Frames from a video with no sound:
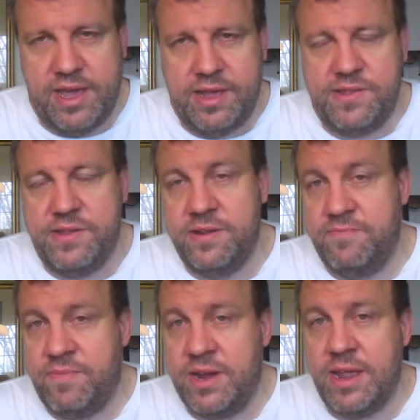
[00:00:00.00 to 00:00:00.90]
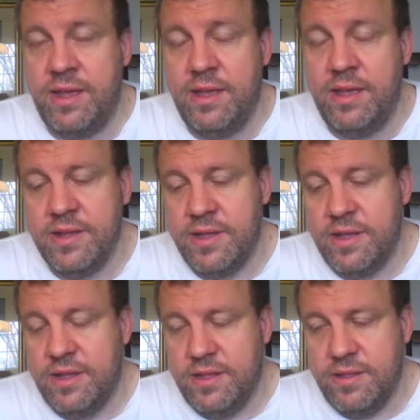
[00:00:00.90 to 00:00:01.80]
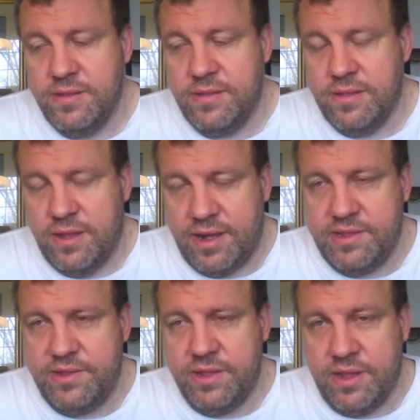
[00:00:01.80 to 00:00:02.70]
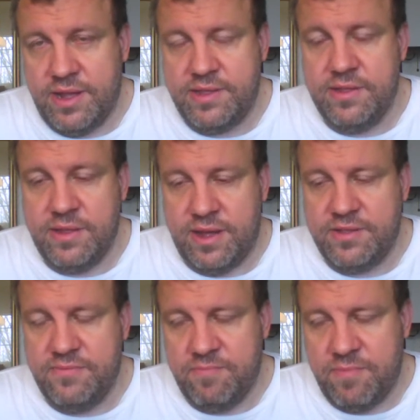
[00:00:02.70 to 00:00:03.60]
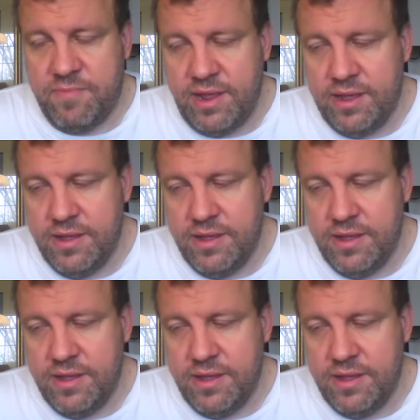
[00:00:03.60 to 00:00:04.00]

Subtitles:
ass ton of money. Lots and lots and lots of money.